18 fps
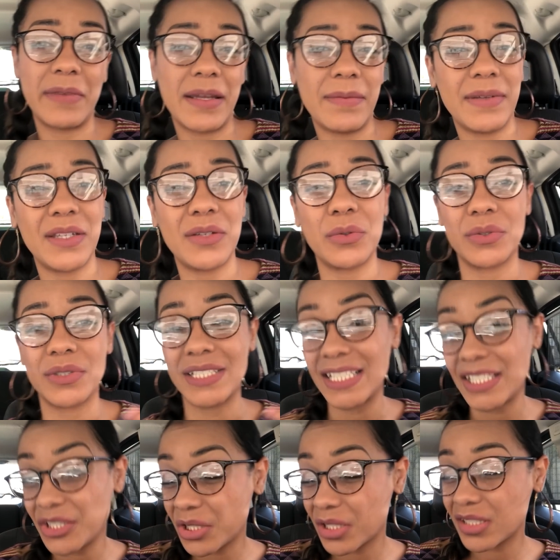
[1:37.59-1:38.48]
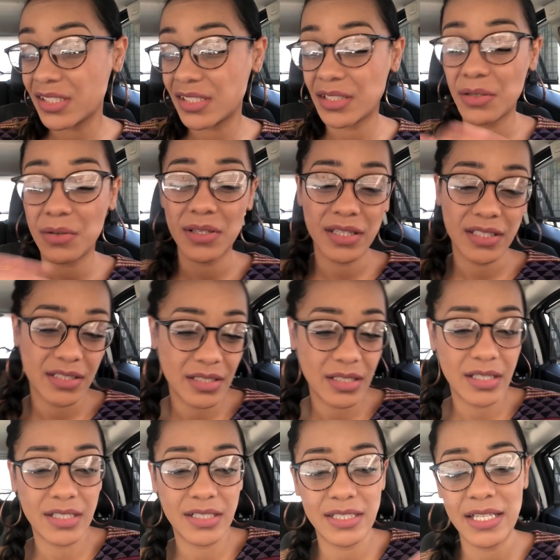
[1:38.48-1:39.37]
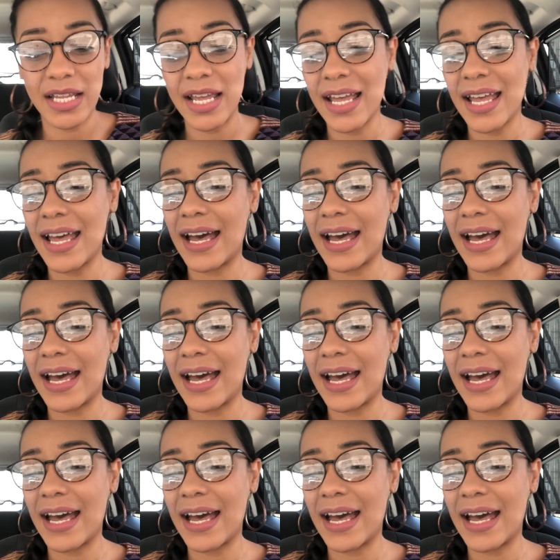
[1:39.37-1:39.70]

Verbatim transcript: maybe cool t-shirts to go with the skirts.